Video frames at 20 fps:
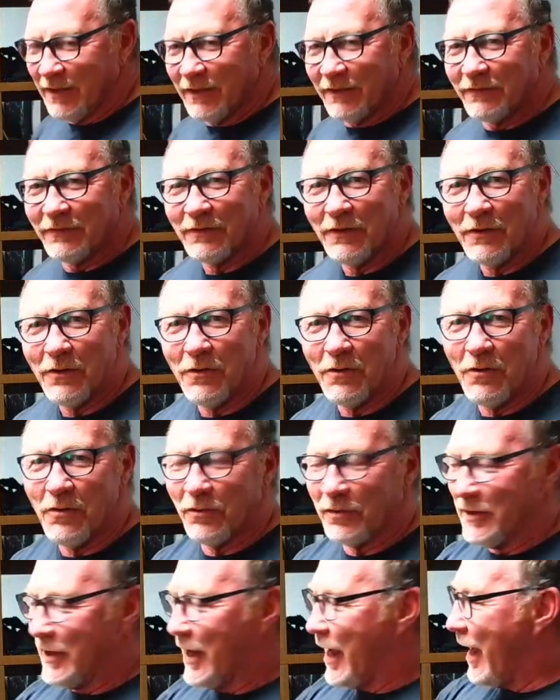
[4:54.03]

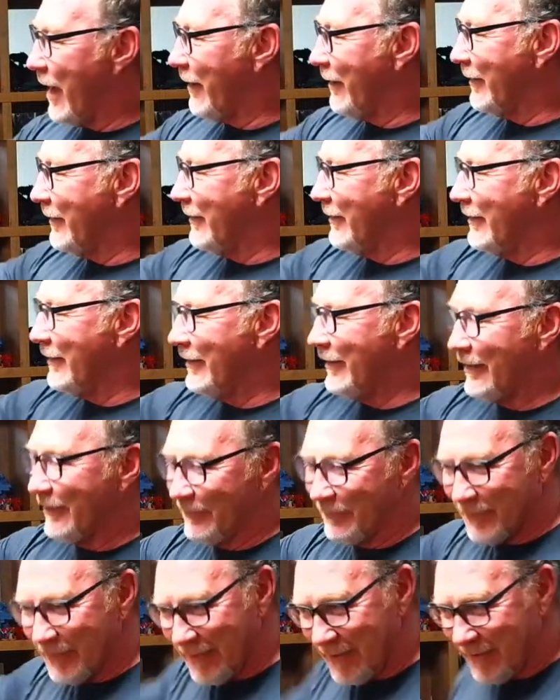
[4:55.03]
so
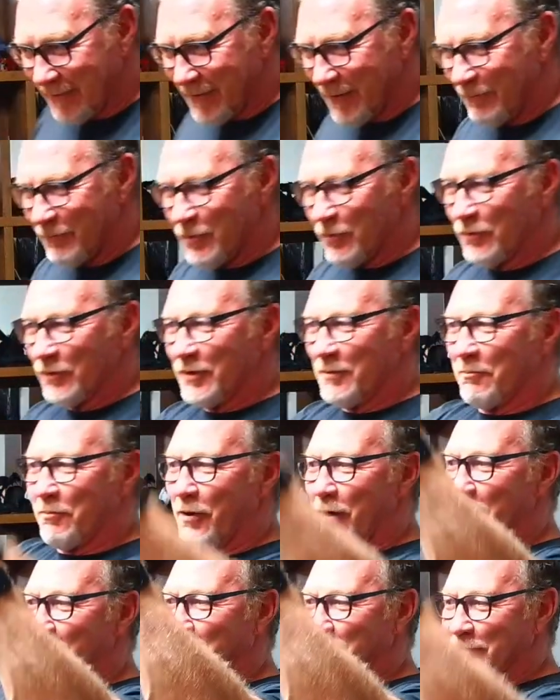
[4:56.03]
ended up doing the
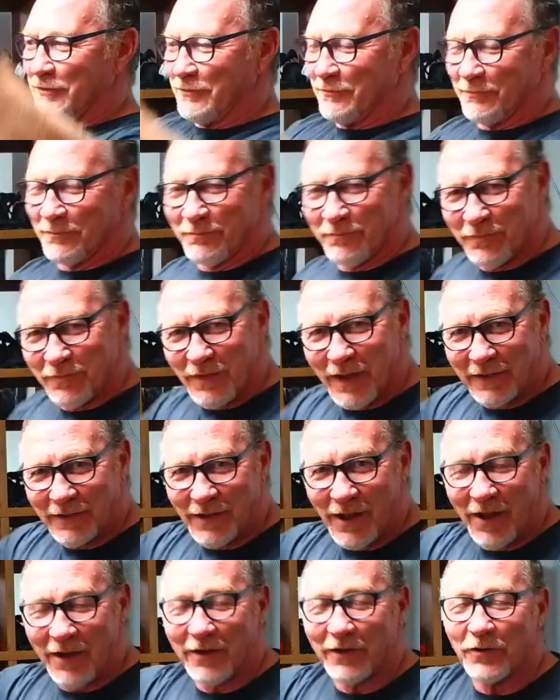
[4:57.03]
press, and thank
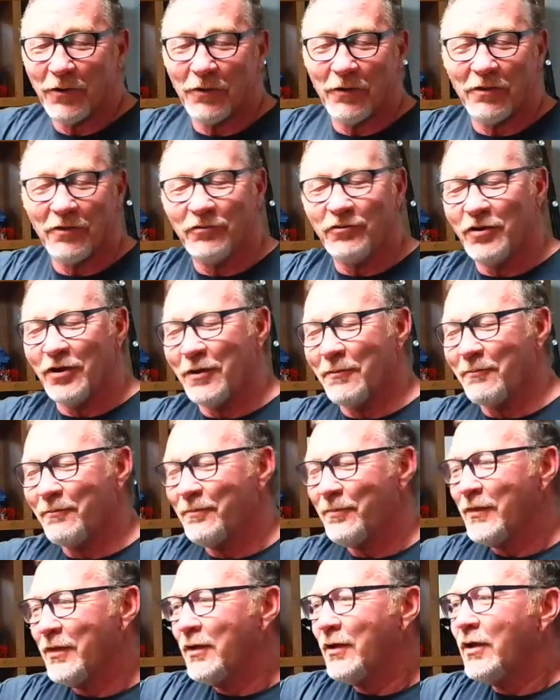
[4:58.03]
God I go to the gym.
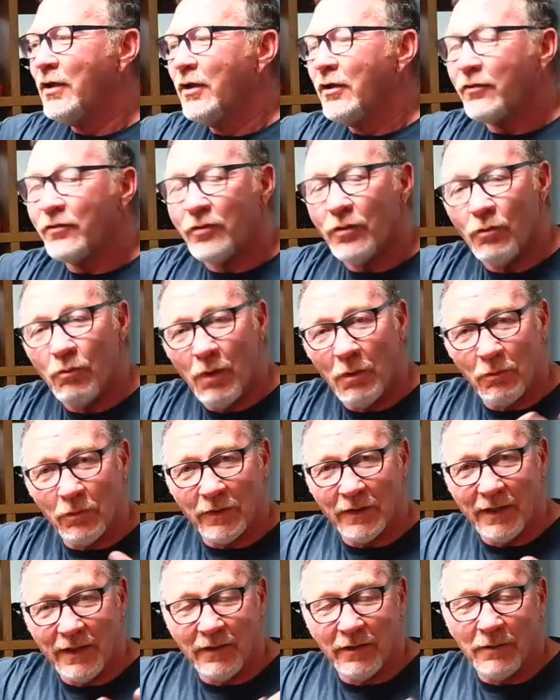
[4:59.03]
So what we're
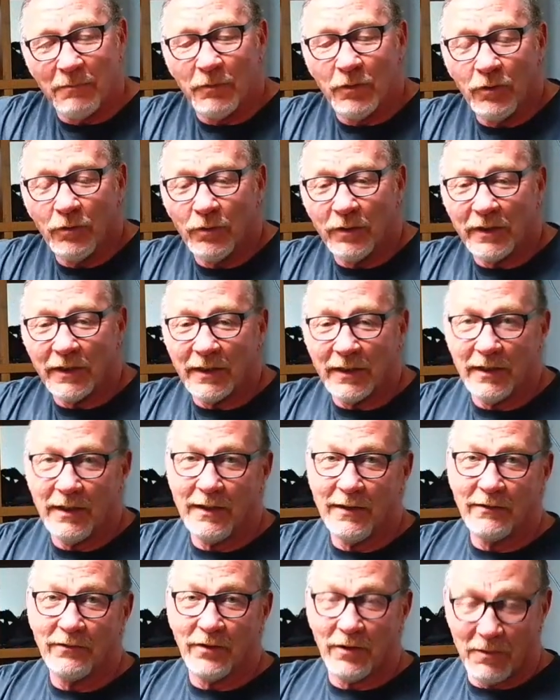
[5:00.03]
going to end up doing
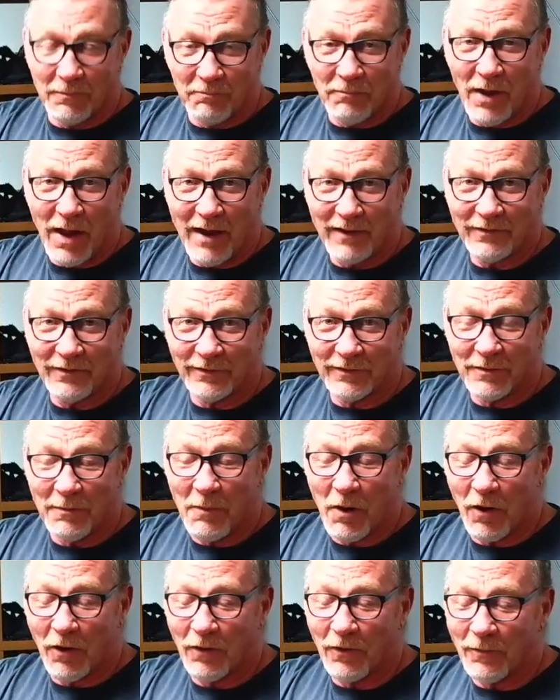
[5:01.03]
is an unboxing
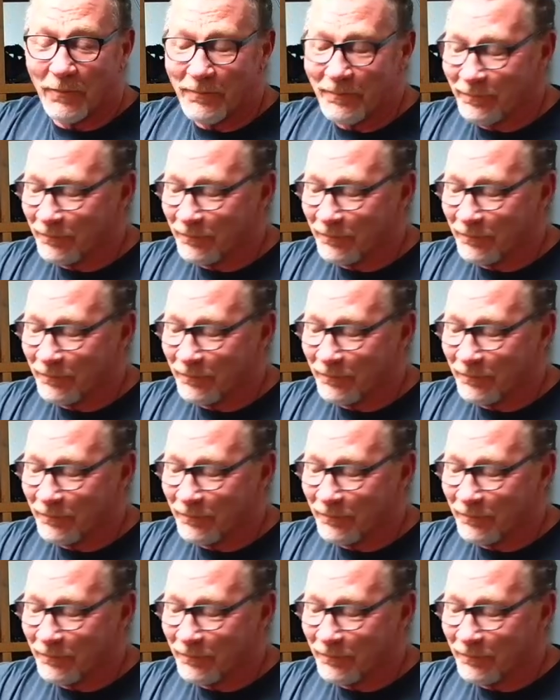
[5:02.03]
tomorrow.